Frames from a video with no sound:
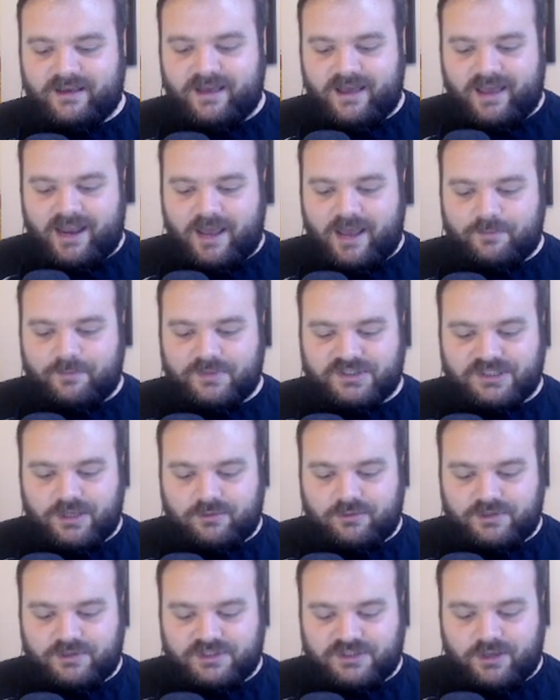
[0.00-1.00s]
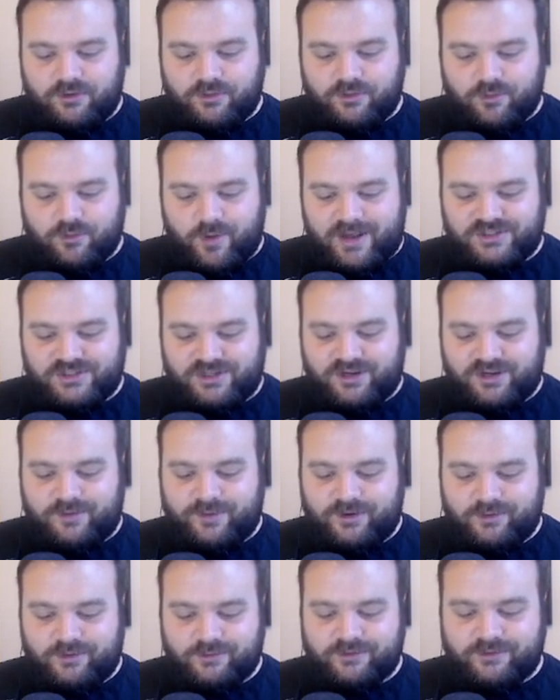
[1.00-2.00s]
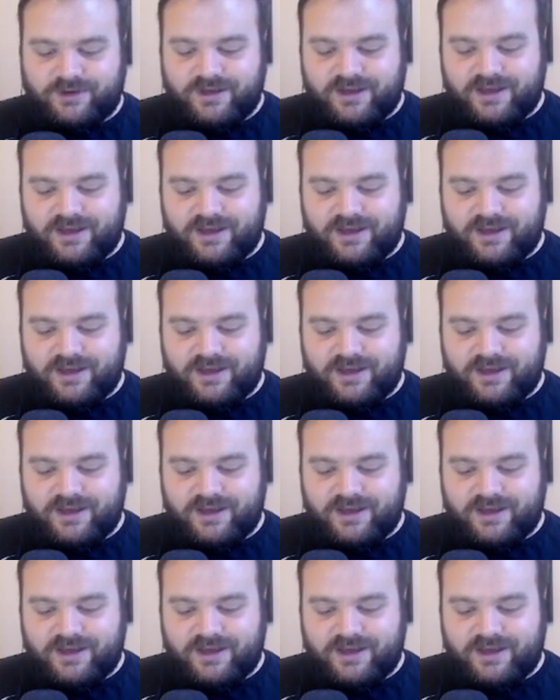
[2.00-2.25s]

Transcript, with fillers: an episode so questionable,